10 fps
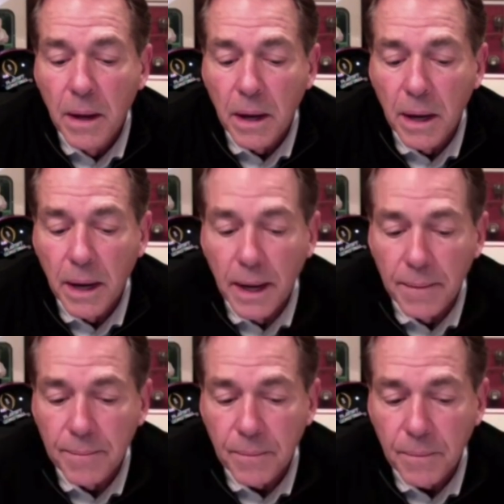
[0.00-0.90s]

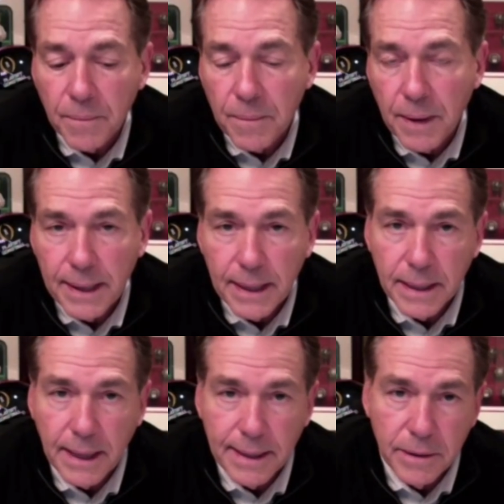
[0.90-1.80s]

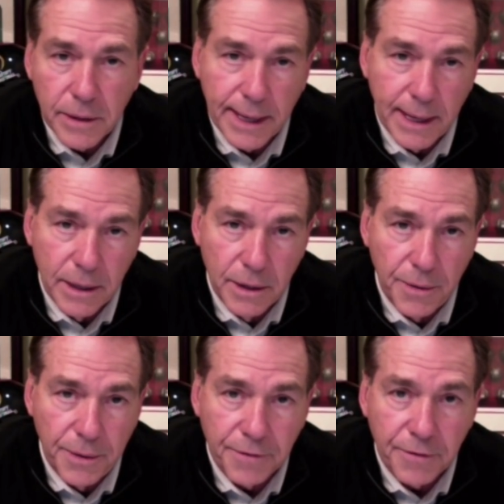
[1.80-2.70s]
I look at it a little
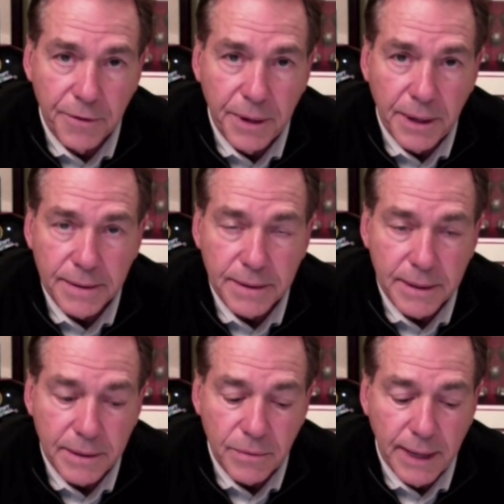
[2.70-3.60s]
different. I think
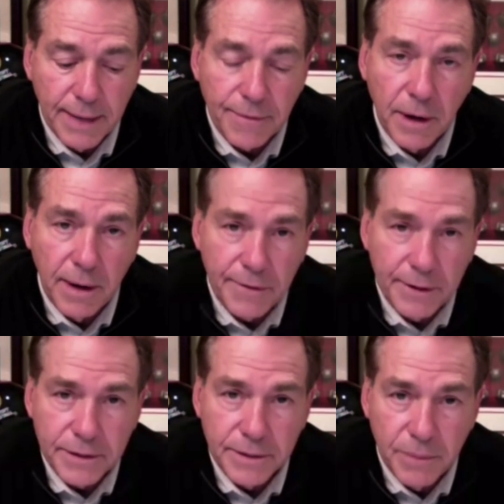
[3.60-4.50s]
we have
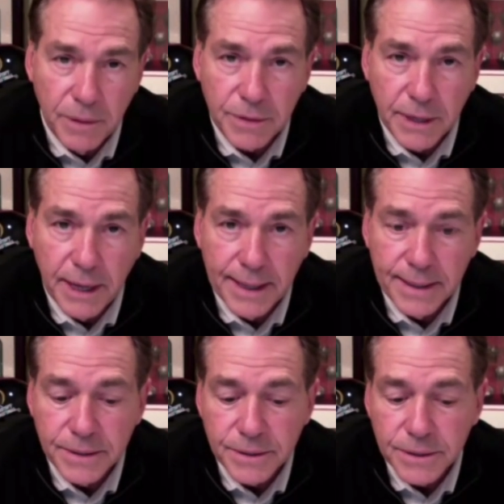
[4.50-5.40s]
confidence in both guys.